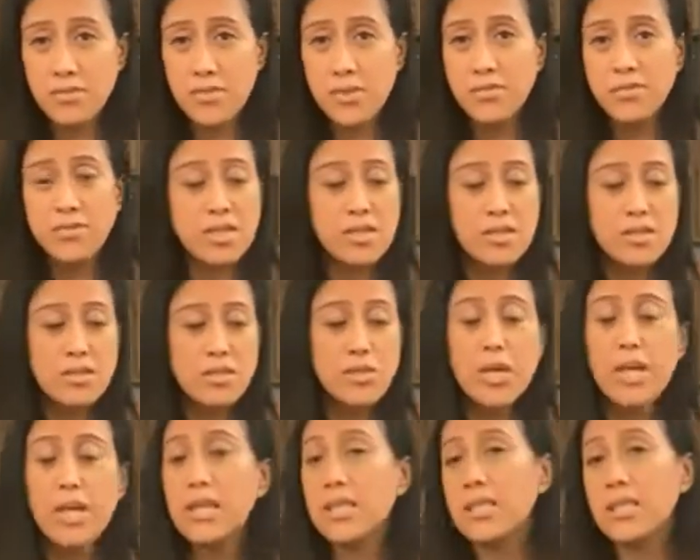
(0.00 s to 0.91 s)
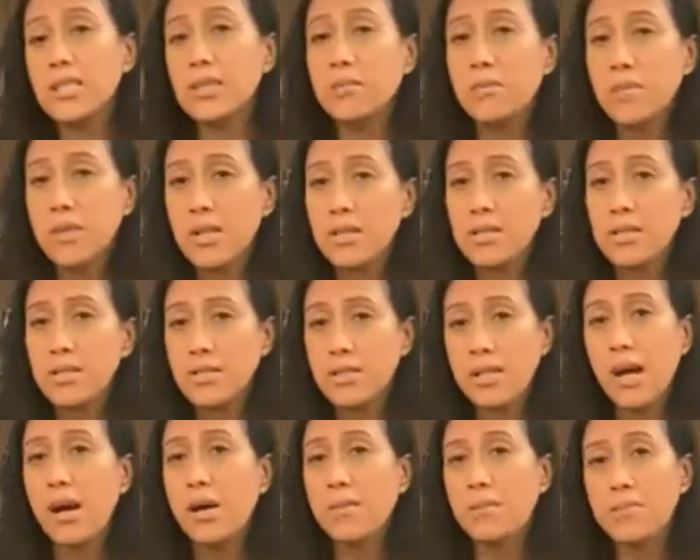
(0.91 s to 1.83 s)
to 18 minutes
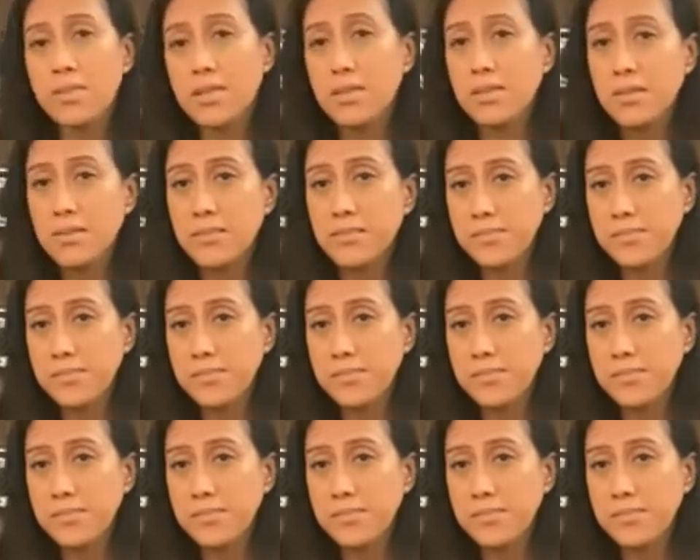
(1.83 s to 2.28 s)
tops.